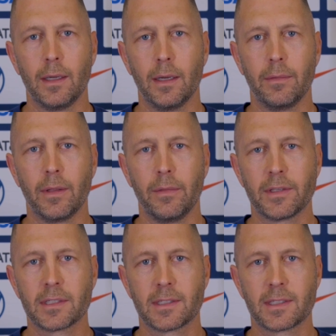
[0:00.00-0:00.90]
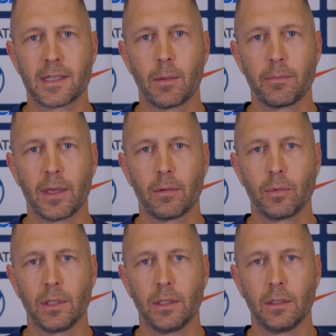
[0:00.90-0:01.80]
and this is a step that
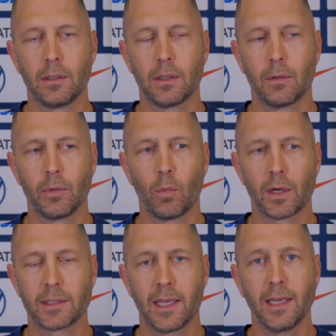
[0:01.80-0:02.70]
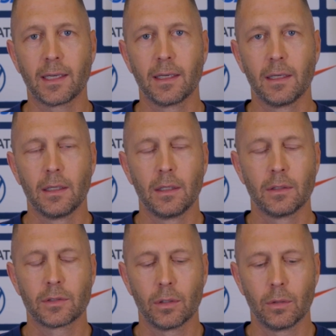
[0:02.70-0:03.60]
we want to take.
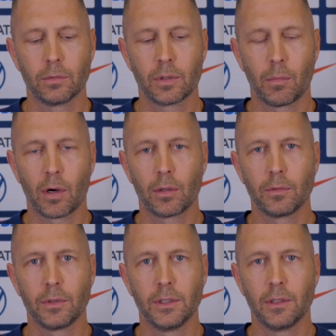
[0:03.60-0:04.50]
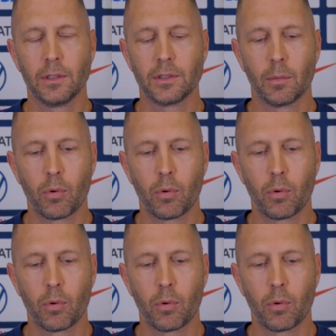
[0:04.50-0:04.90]
So tomorrow is an